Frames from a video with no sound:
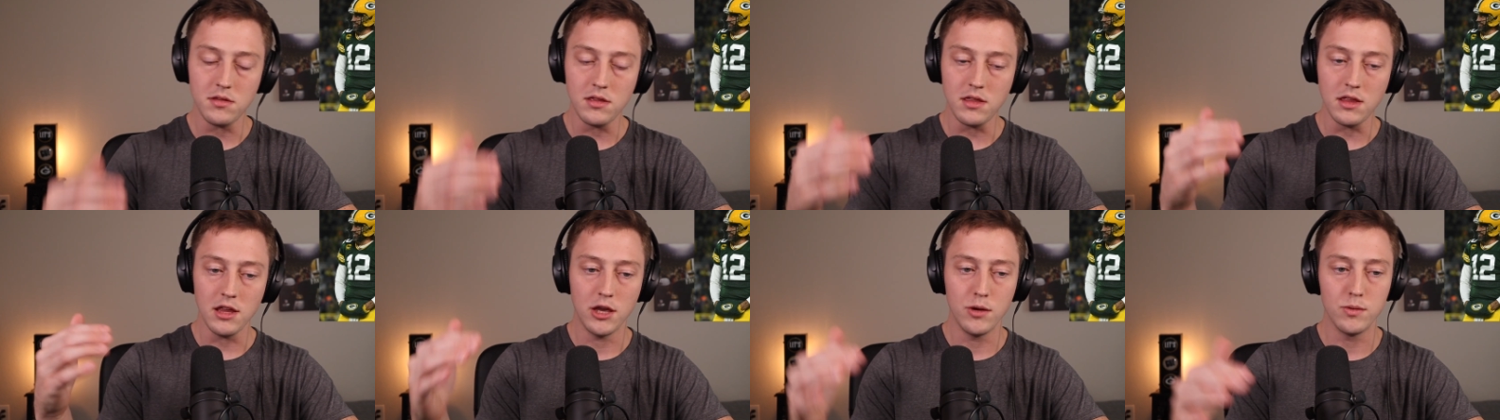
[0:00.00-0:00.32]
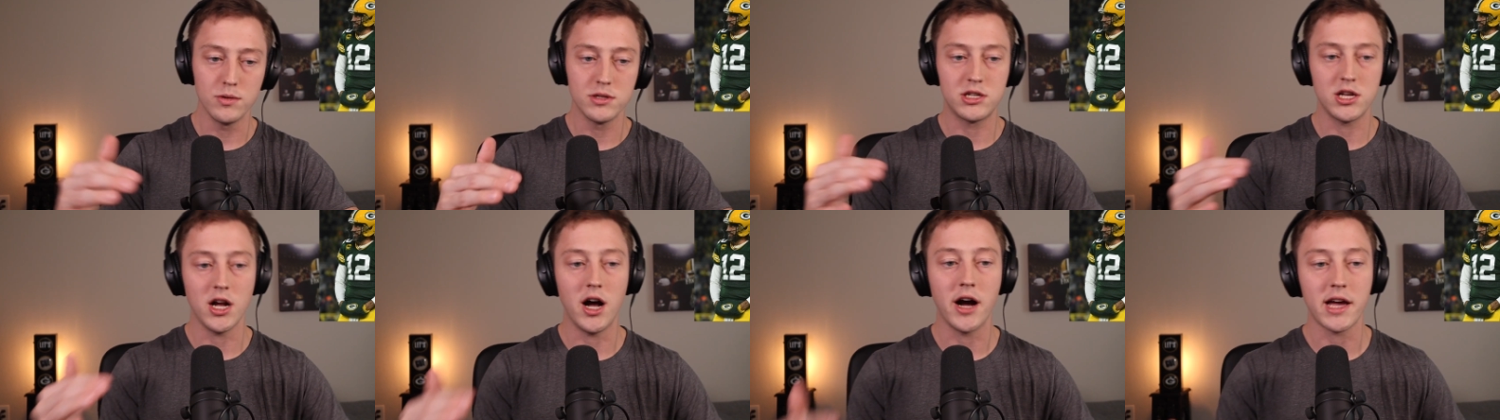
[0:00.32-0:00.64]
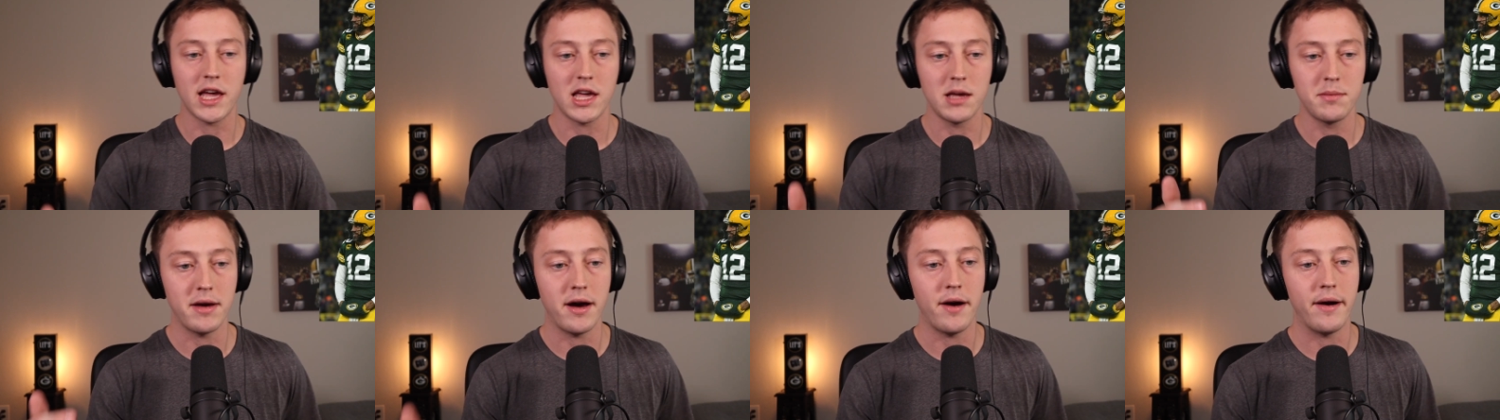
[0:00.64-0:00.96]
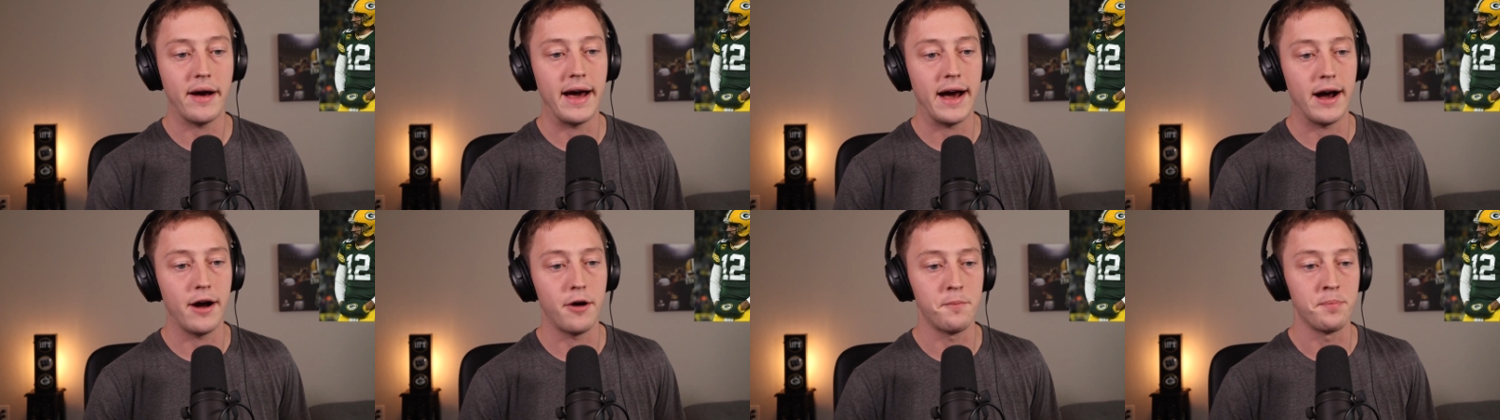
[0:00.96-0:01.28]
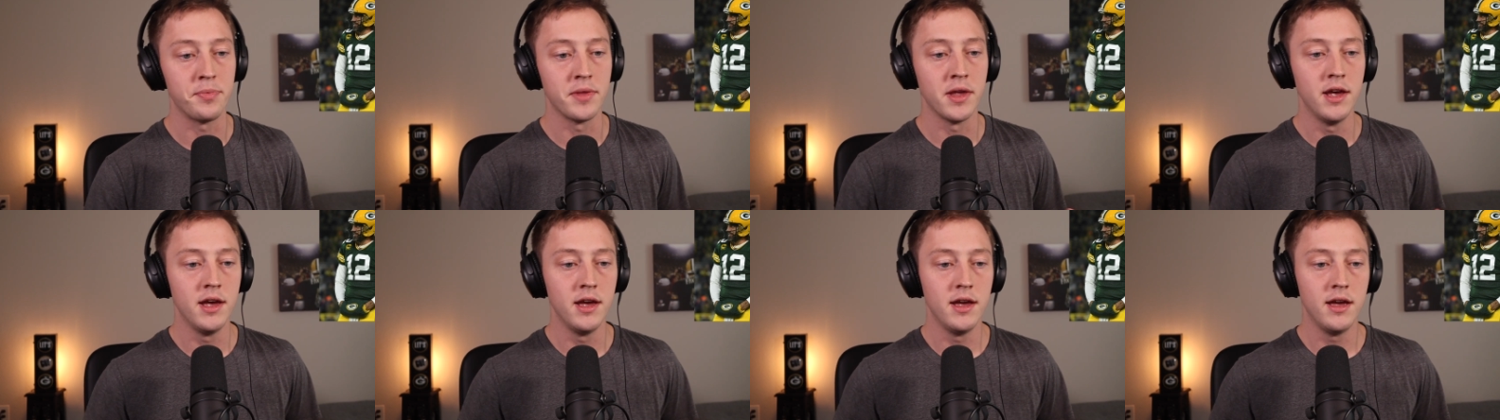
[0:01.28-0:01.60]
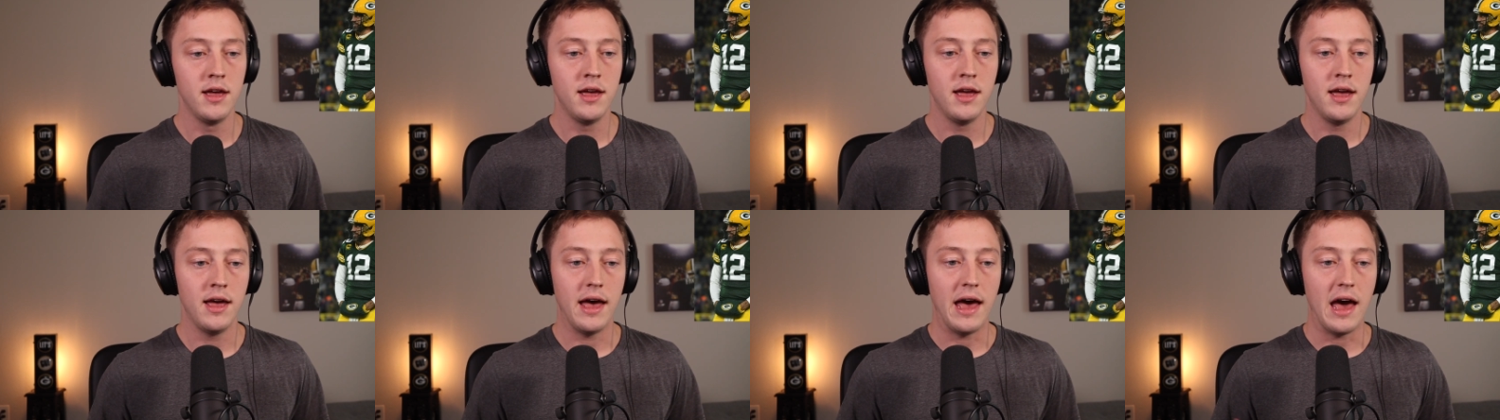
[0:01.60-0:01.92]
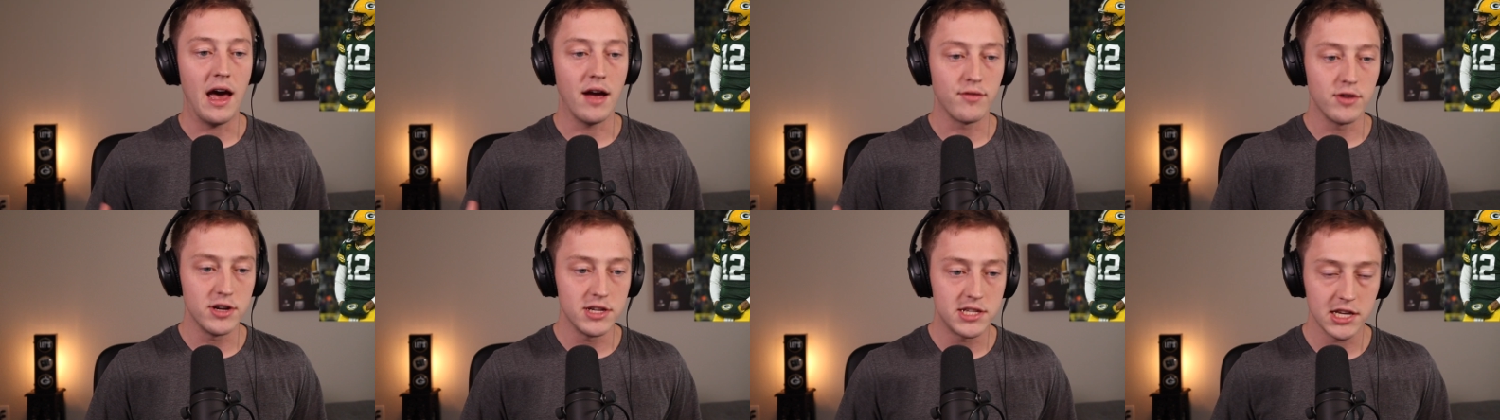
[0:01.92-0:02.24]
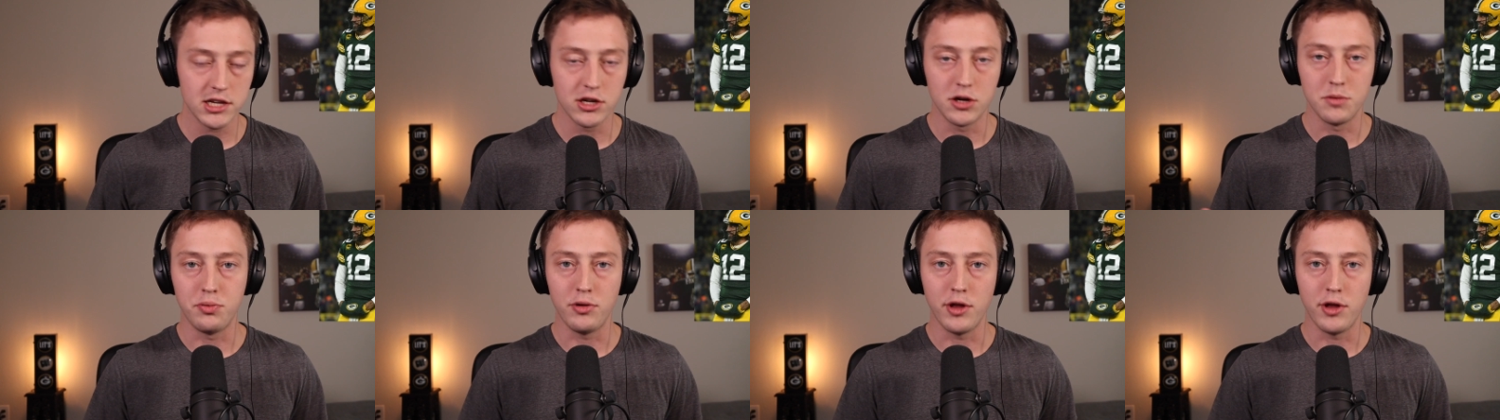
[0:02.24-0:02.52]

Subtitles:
he was talking about how every single